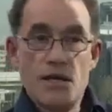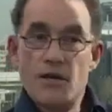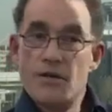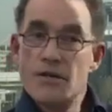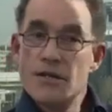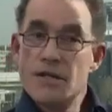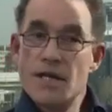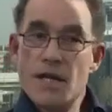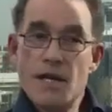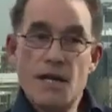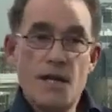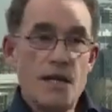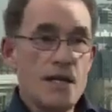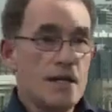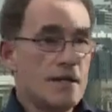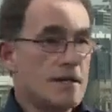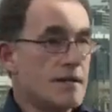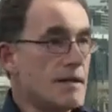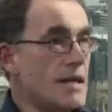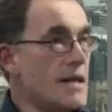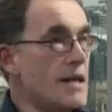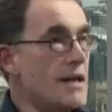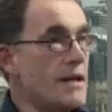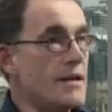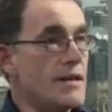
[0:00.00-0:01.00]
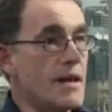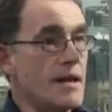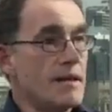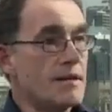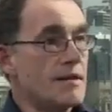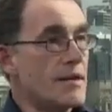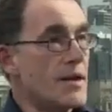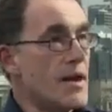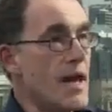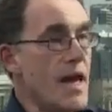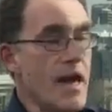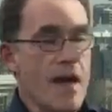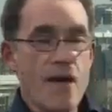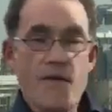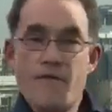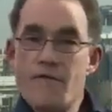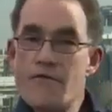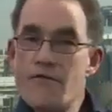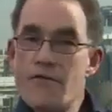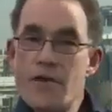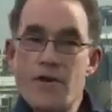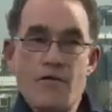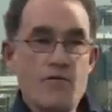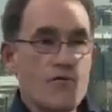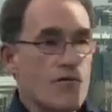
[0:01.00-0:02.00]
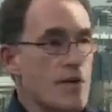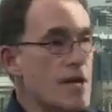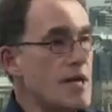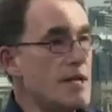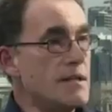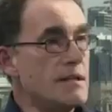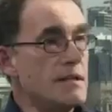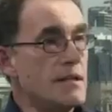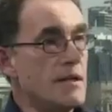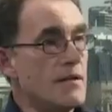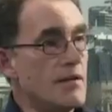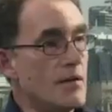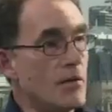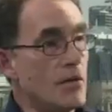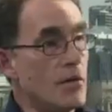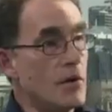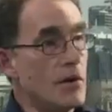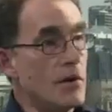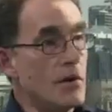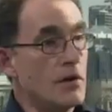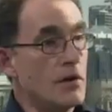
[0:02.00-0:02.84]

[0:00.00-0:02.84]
And you suddenly see there's every reason in the